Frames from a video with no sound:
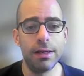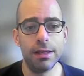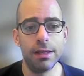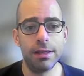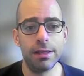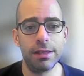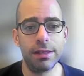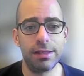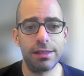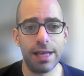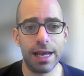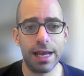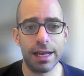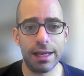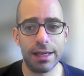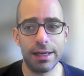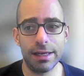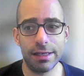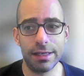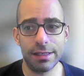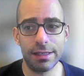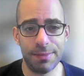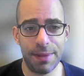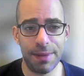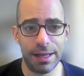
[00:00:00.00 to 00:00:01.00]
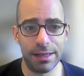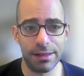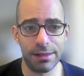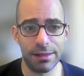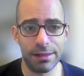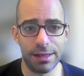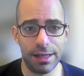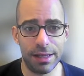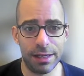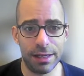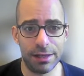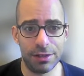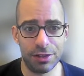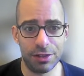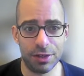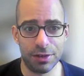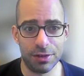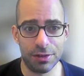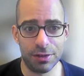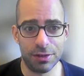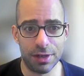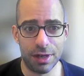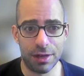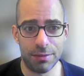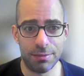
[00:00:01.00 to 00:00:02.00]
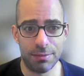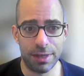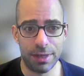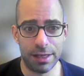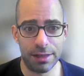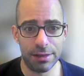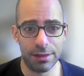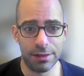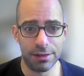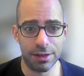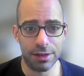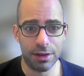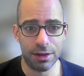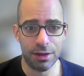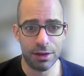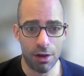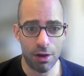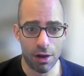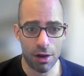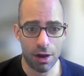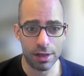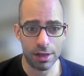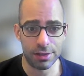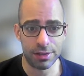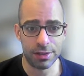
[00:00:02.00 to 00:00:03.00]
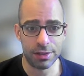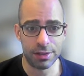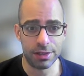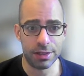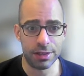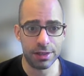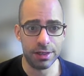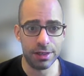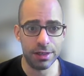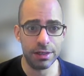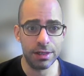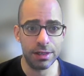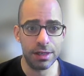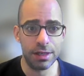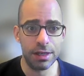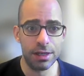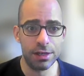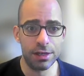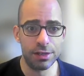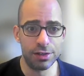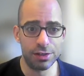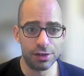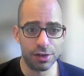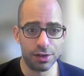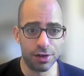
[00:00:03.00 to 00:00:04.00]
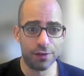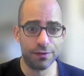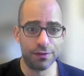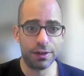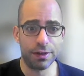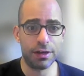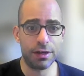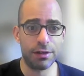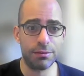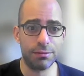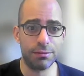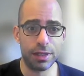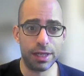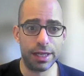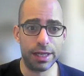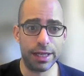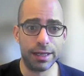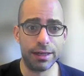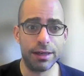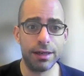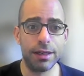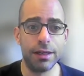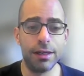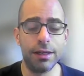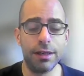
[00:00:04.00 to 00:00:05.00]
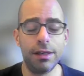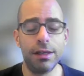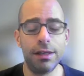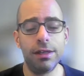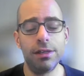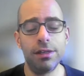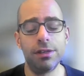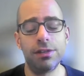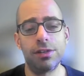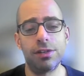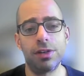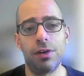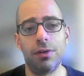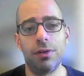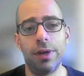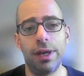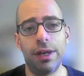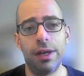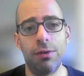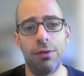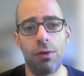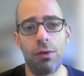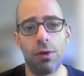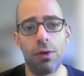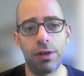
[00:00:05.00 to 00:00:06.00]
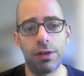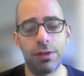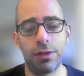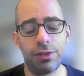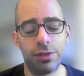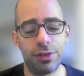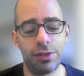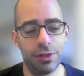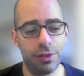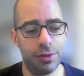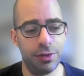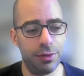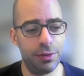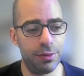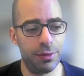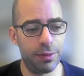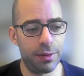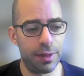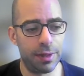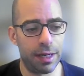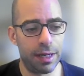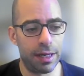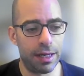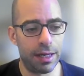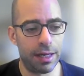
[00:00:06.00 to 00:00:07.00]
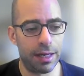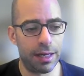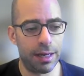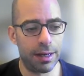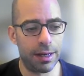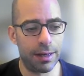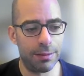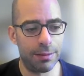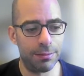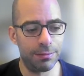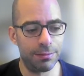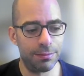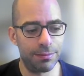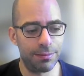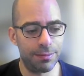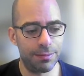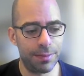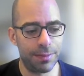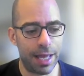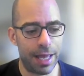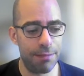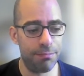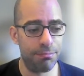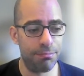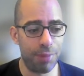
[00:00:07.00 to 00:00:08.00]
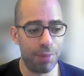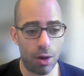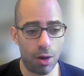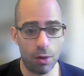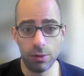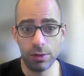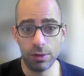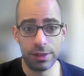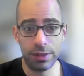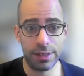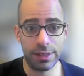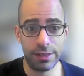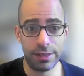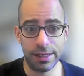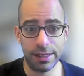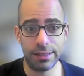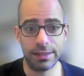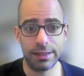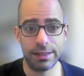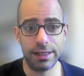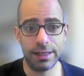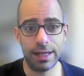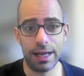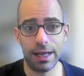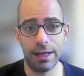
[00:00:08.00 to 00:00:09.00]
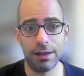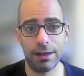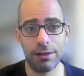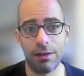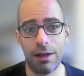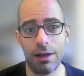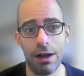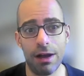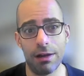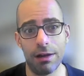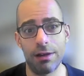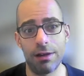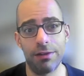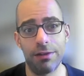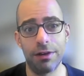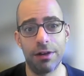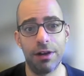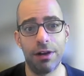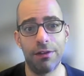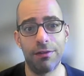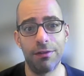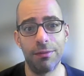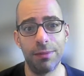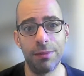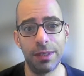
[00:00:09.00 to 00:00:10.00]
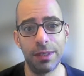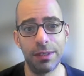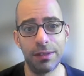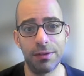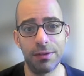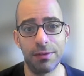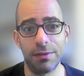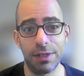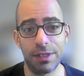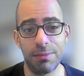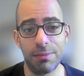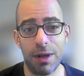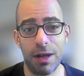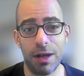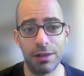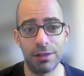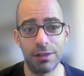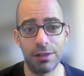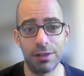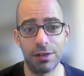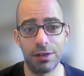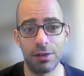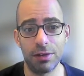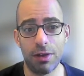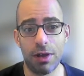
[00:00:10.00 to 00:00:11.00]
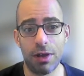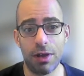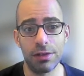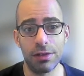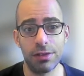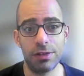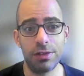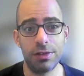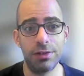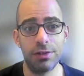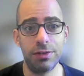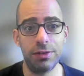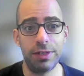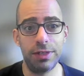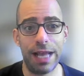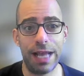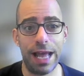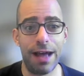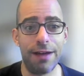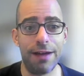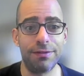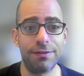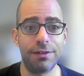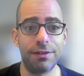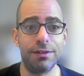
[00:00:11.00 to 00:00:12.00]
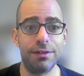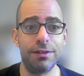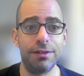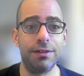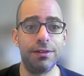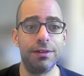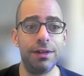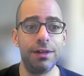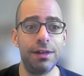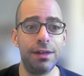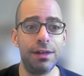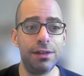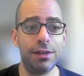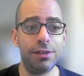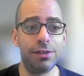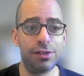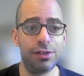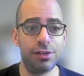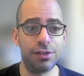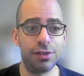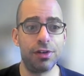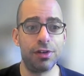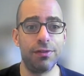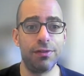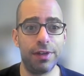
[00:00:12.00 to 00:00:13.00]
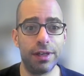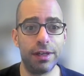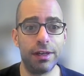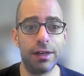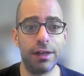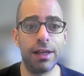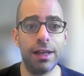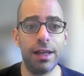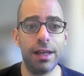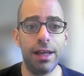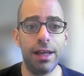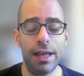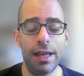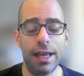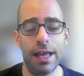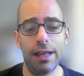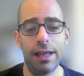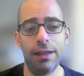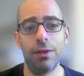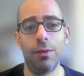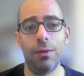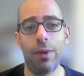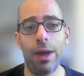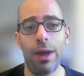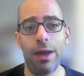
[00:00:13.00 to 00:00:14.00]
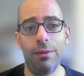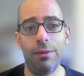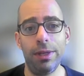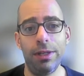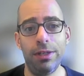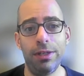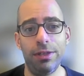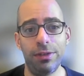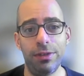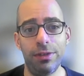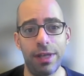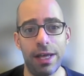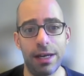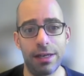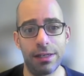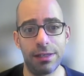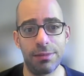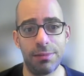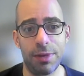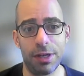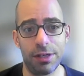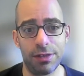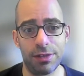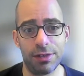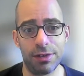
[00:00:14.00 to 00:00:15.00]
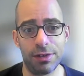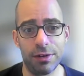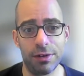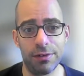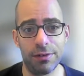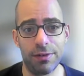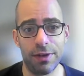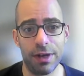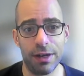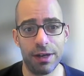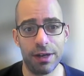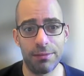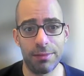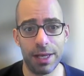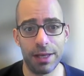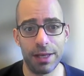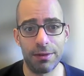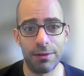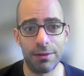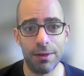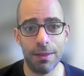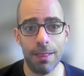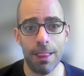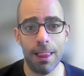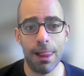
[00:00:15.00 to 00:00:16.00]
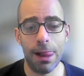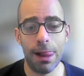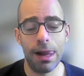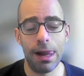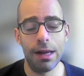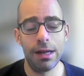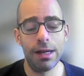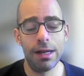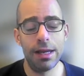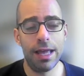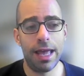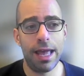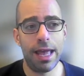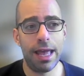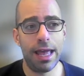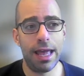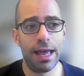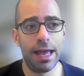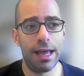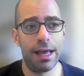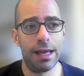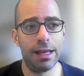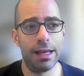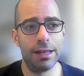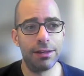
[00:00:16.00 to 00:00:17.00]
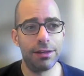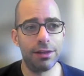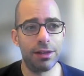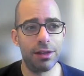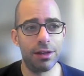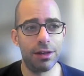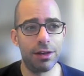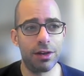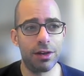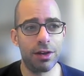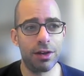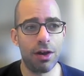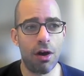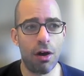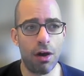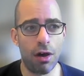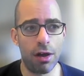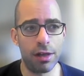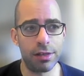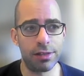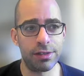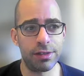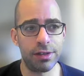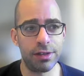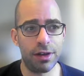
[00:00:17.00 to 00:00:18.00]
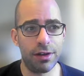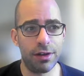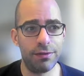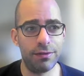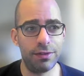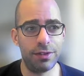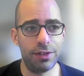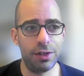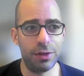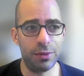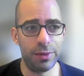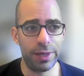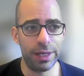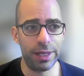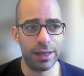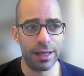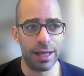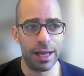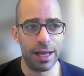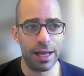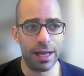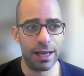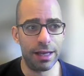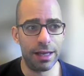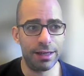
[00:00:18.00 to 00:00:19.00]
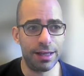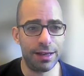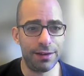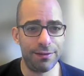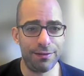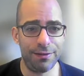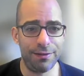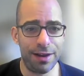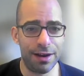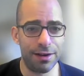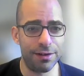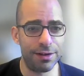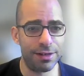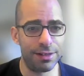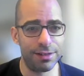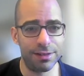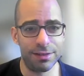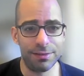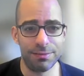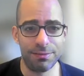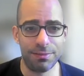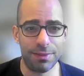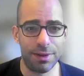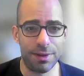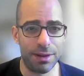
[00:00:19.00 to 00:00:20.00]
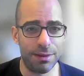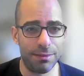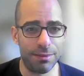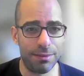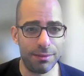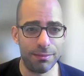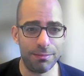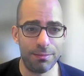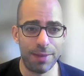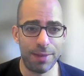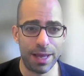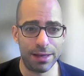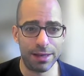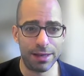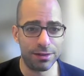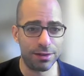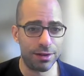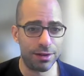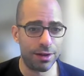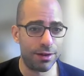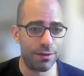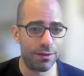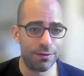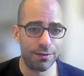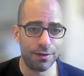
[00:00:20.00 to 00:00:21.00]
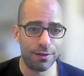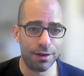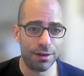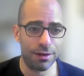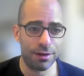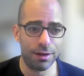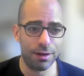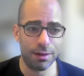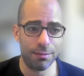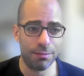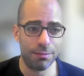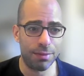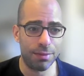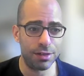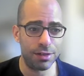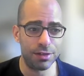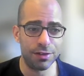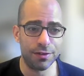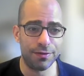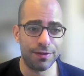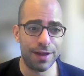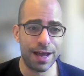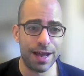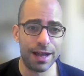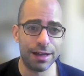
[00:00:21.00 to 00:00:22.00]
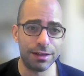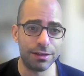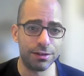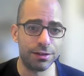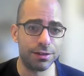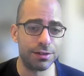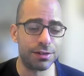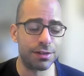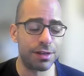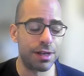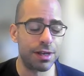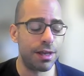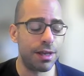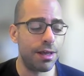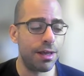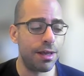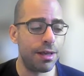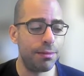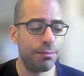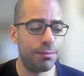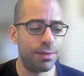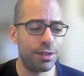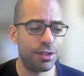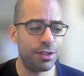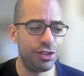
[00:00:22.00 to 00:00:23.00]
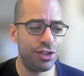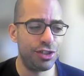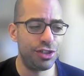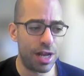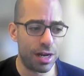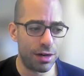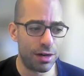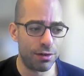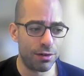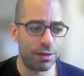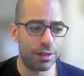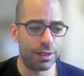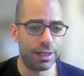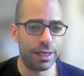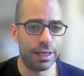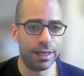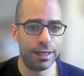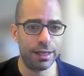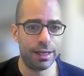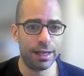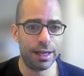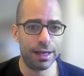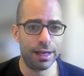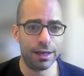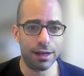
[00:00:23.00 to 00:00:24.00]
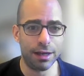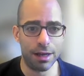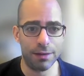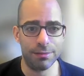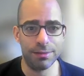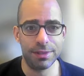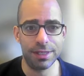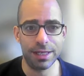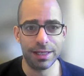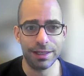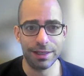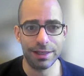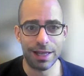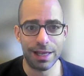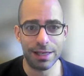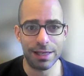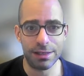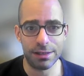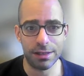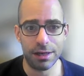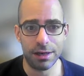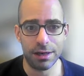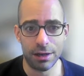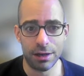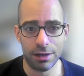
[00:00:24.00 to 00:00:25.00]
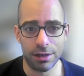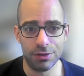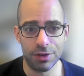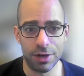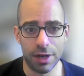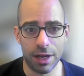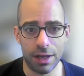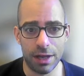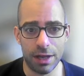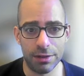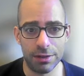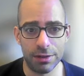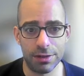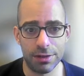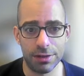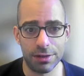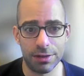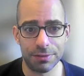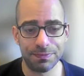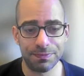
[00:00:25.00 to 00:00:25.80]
The second expense that shows up is the cost to serve the complaint. So in order to impose a 60-day clock on the government to respond to your lawsuit, you have to serve it. And the way we do that is by certified mail. And the cost of doing that, it varies based off a bunch of factors, but generally it comes in less than $100.